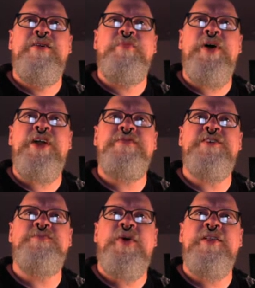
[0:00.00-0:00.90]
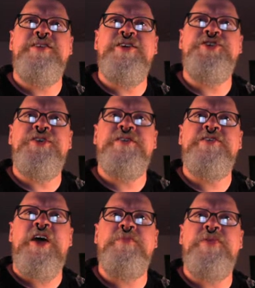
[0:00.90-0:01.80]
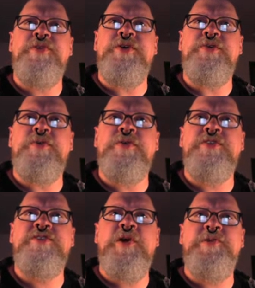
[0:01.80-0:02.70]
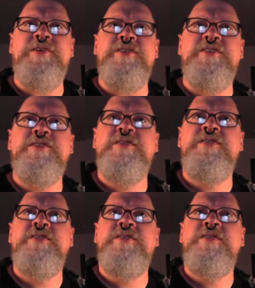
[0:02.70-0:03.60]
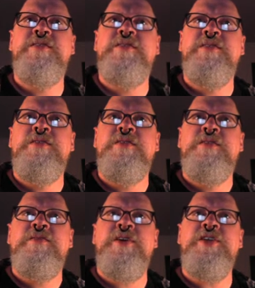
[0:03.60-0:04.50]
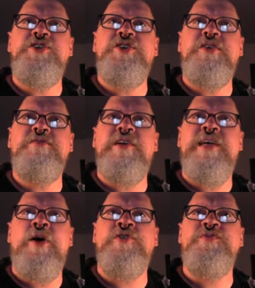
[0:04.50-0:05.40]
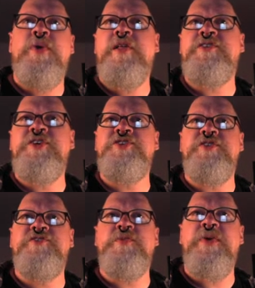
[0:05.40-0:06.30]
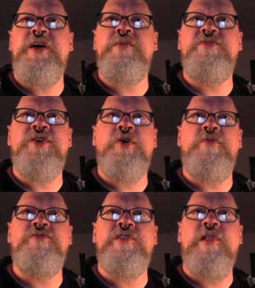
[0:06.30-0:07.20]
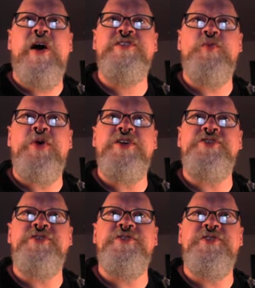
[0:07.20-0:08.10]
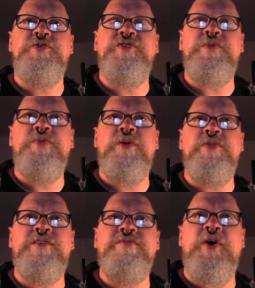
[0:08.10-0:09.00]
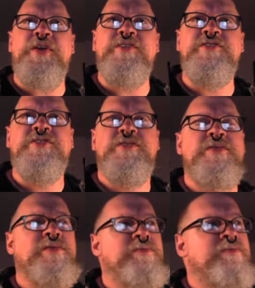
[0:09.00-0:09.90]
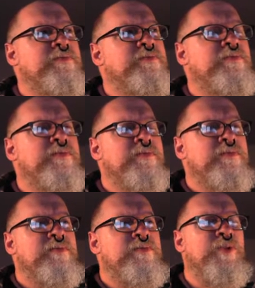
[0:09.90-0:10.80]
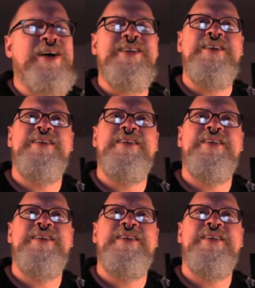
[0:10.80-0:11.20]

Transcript: Benefits politicians and political consultants. The initiative allows politicians to pay themselves lost wages using public funds. What?